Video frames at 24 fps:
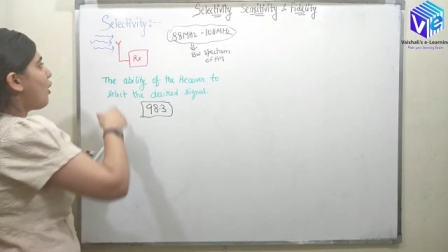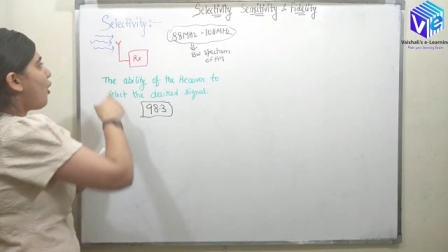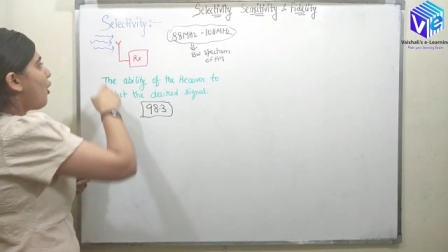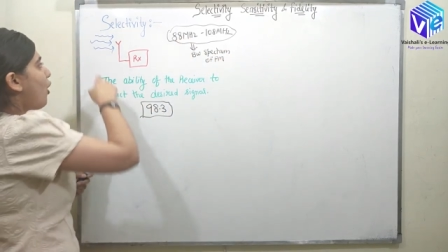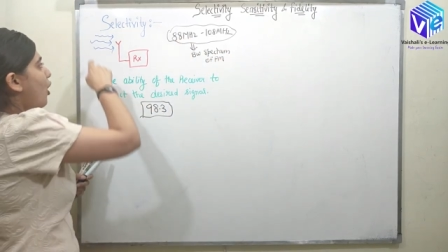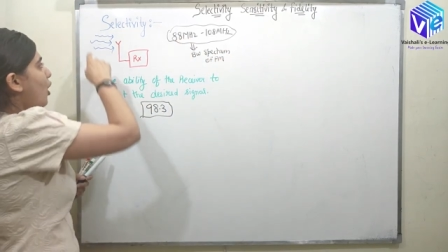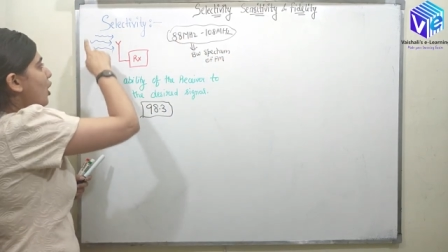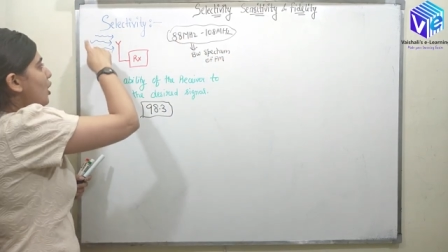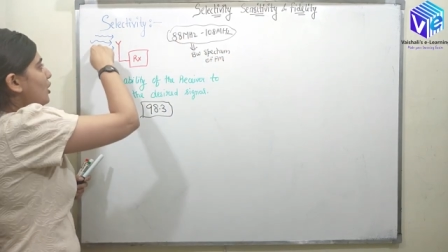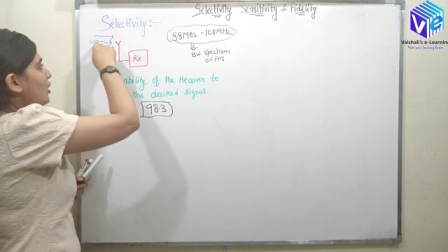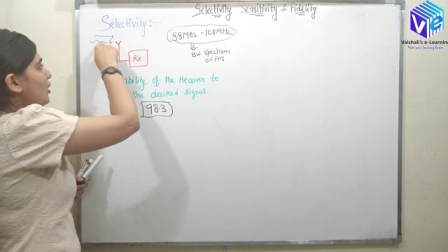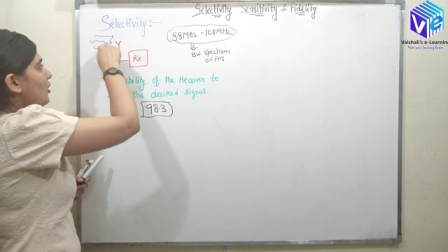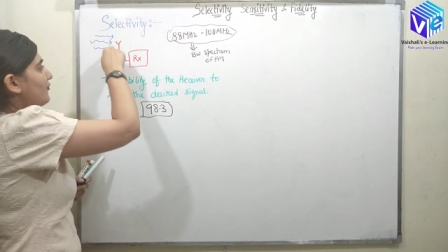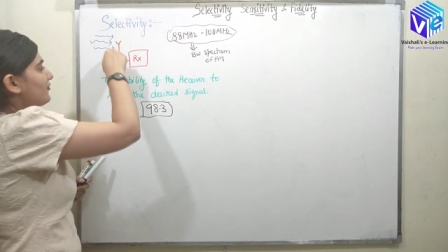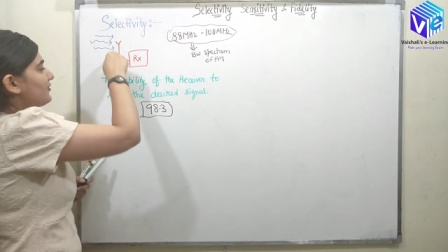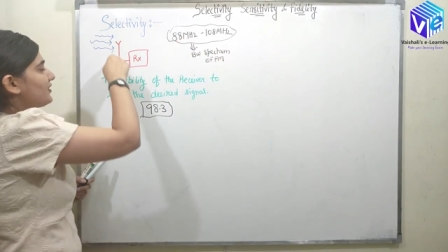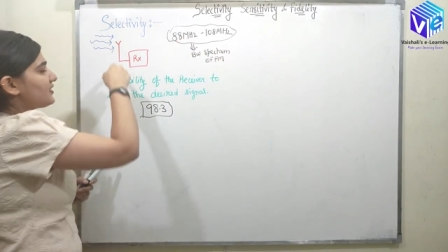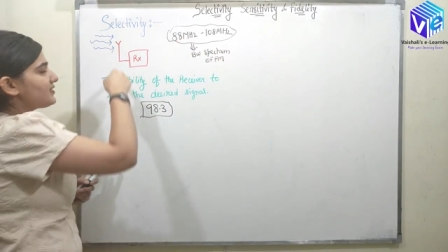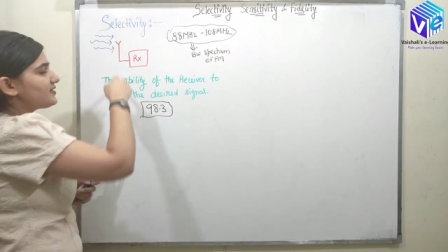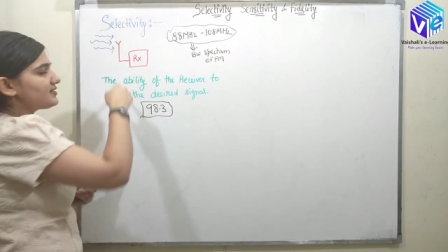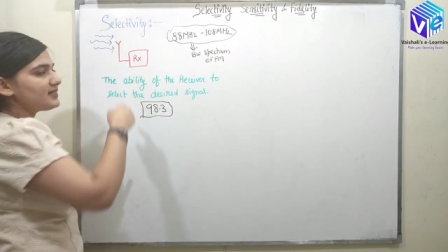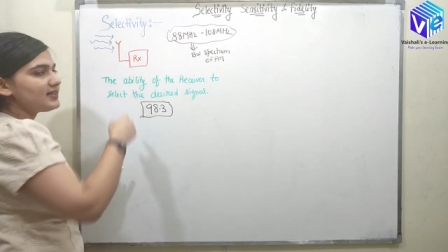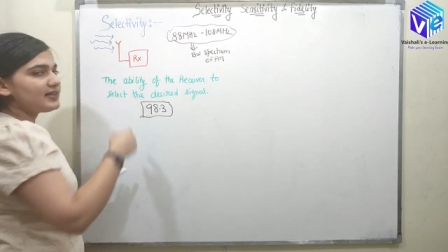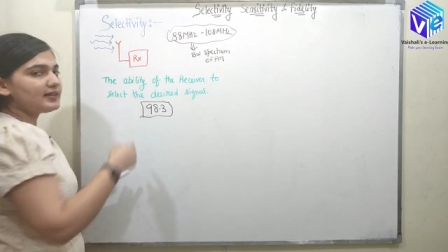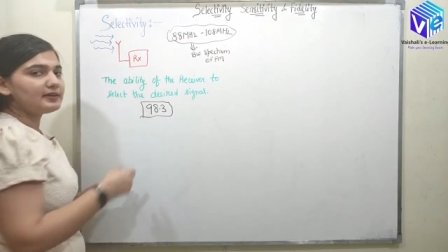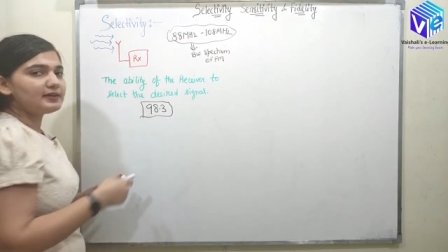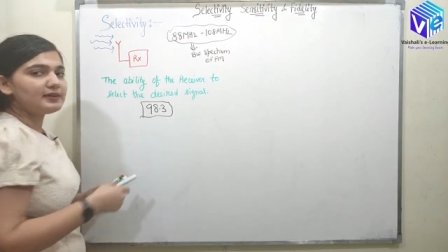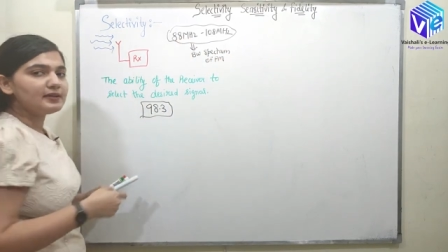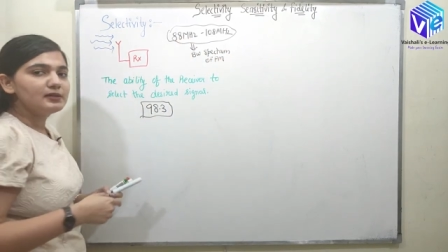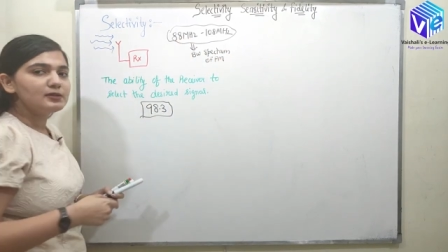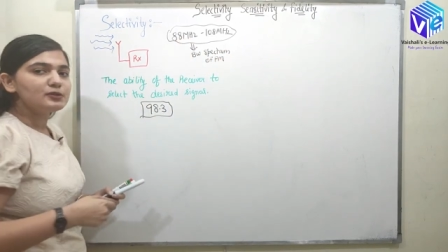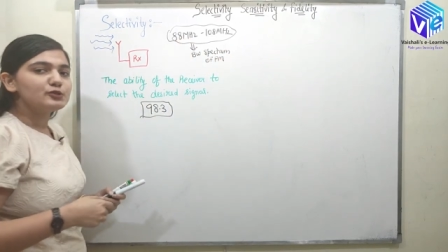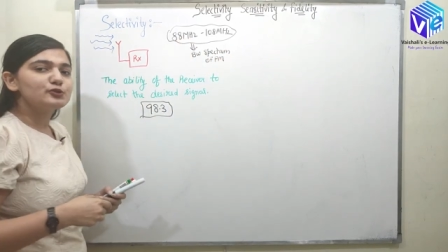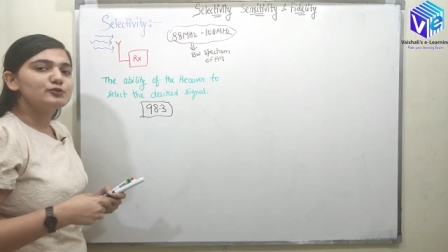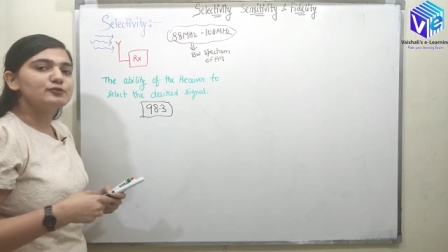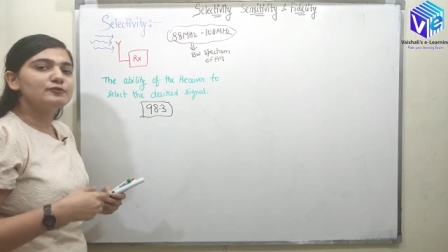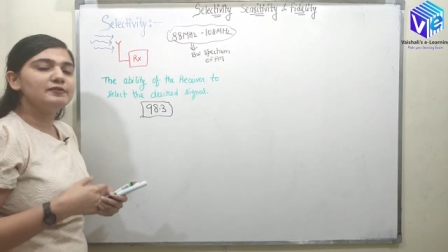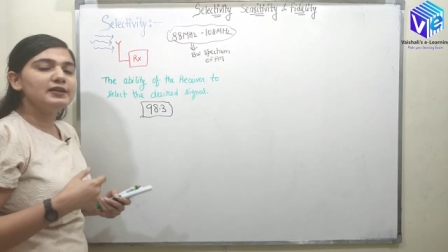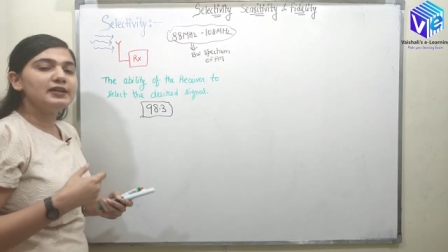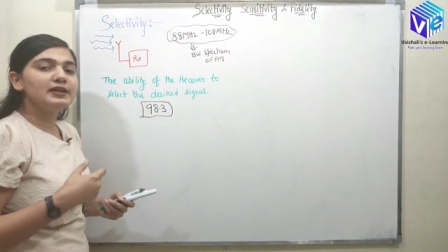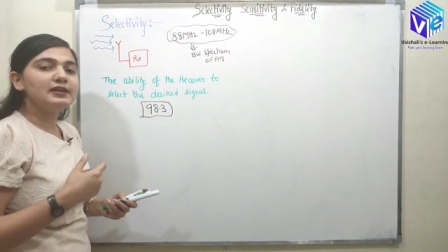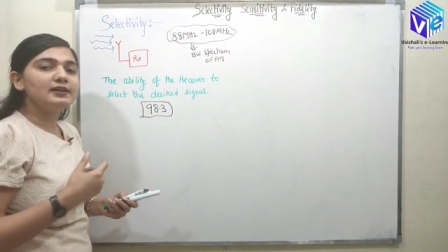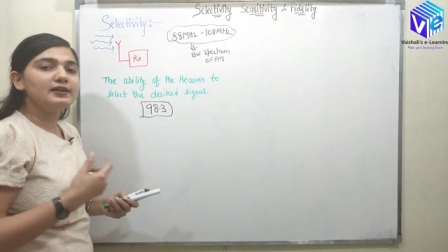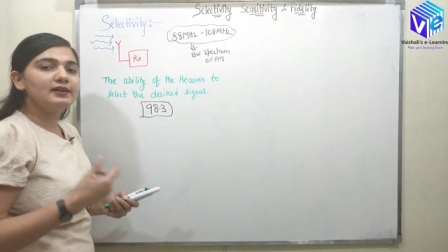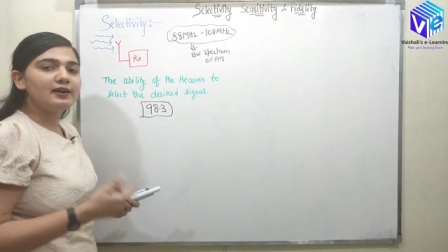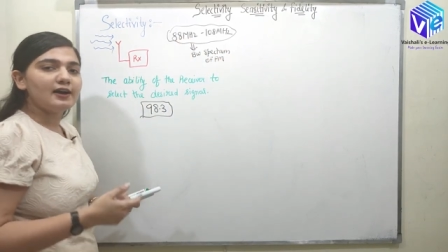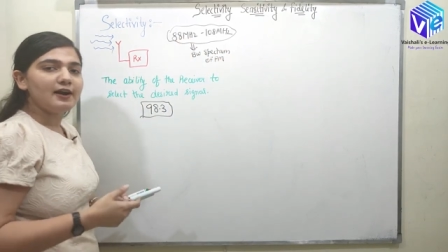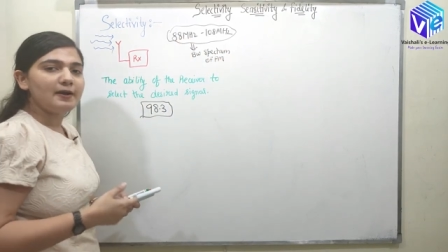all of the signals
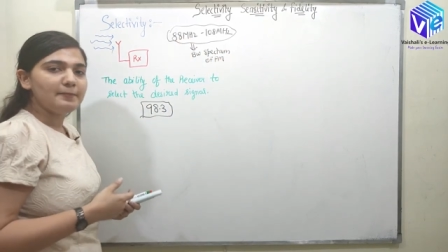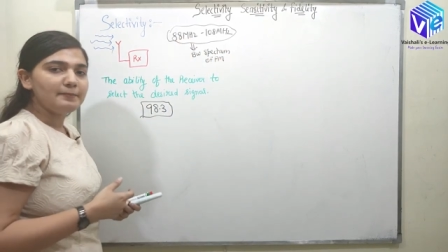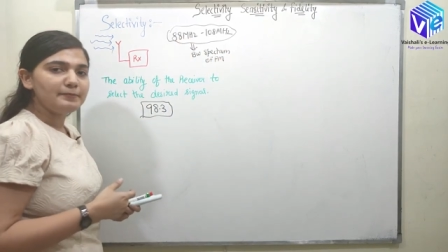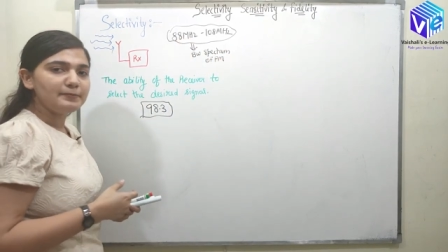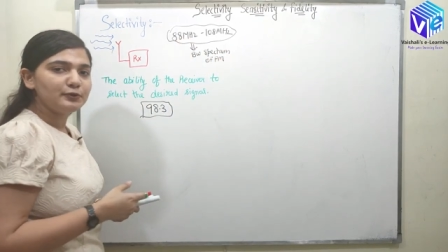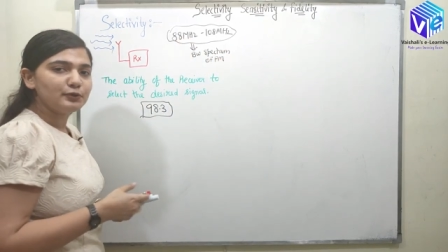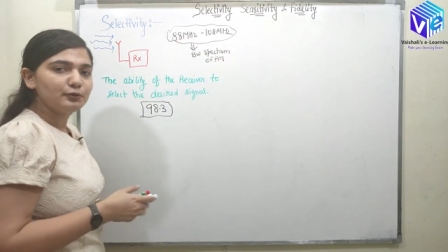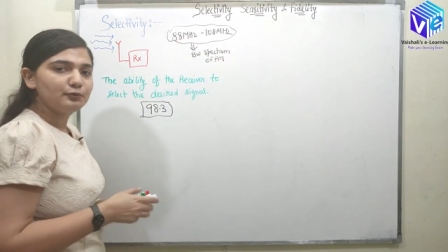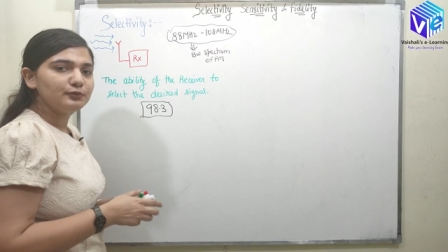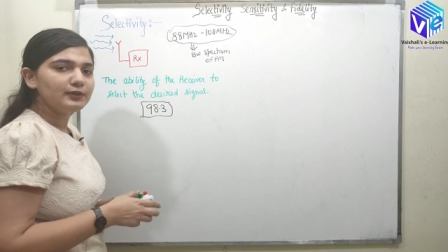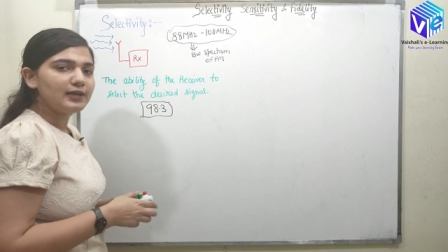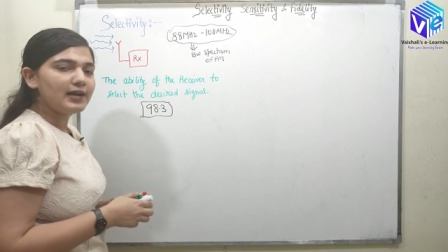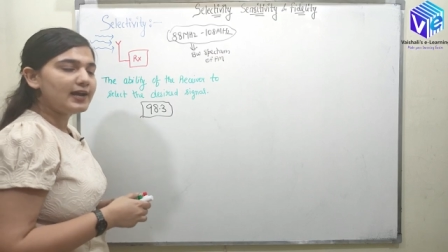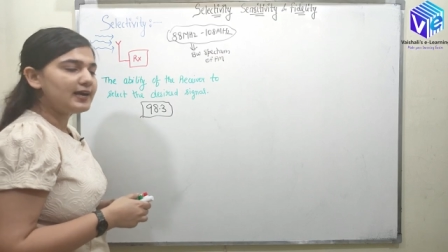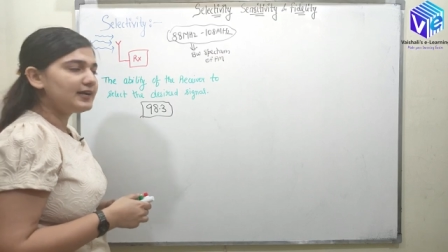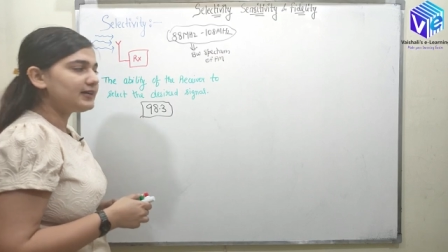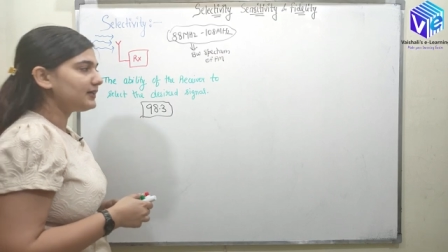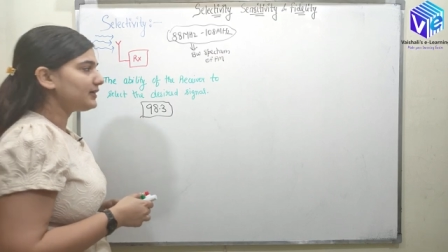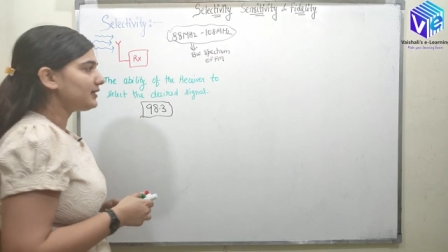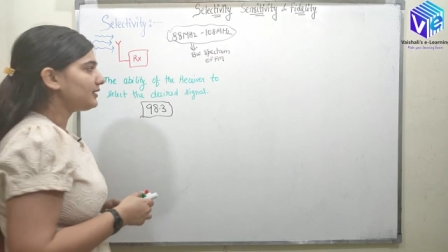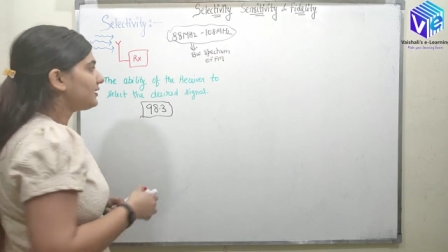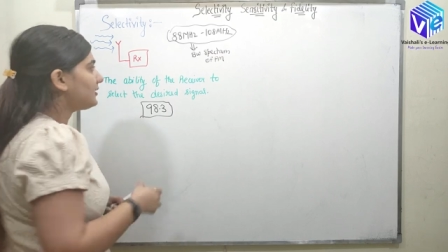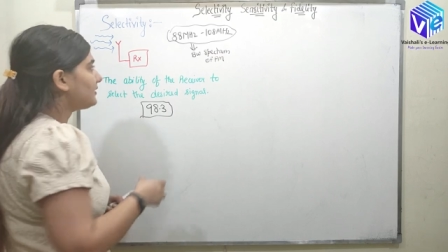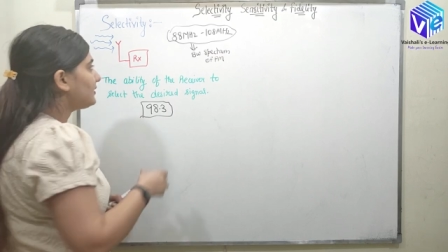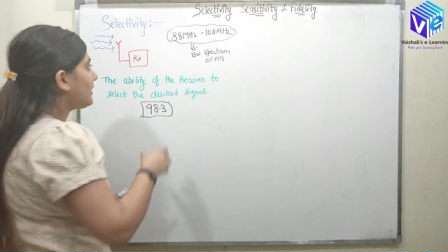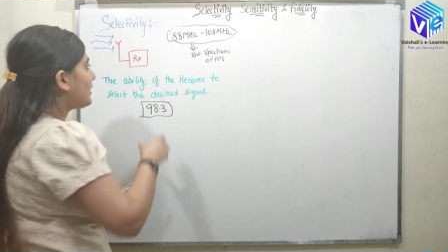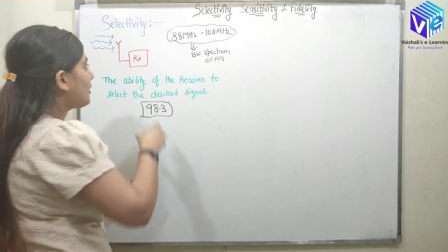will come to the antenna.